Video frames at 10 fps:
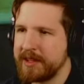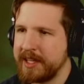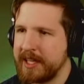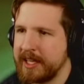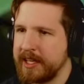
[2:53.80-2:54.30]

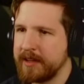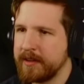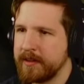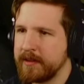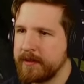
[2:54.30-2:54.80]
key.
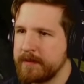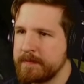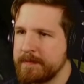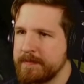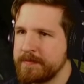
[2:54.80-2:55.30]

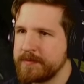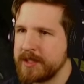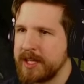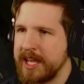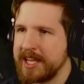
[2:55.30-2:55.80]

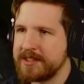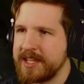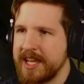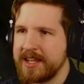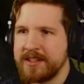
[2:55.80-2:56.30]
Hey,
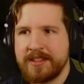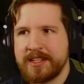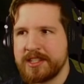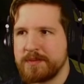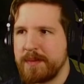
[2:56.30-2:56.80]
Ted,
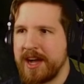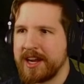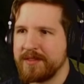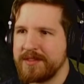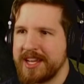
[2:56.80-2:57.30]
need this
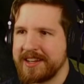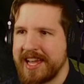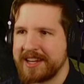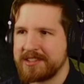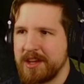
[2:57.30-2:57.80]
box of
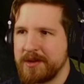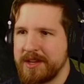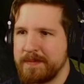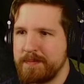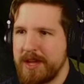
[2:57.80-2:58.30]
knickknacks
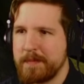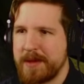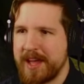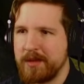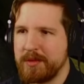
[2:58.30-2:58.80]
loaded. Be a
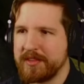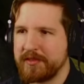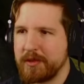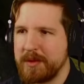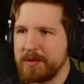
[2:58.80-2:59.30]
pal and move
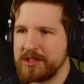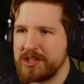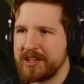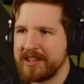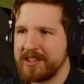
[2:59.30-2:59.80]
it for me, would
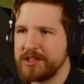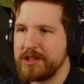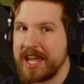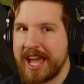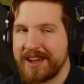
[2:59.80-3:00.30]
you? Do
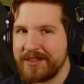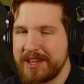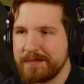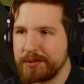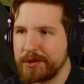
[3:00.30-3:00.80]
they have
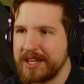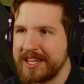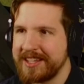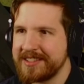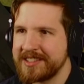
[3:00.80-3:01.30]
any
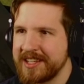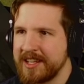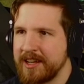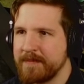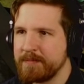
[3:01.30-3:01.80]
employees?
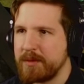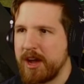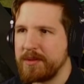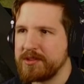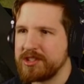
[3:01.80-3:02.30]

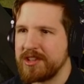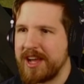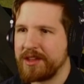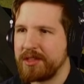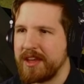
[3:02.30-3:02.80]
Bob, you
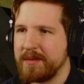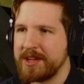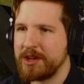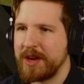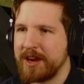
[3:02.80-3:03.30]
sloth, I'm
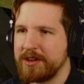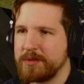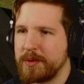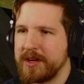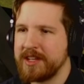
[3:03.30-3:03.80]
not your
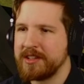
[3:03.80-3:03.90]
errand boy.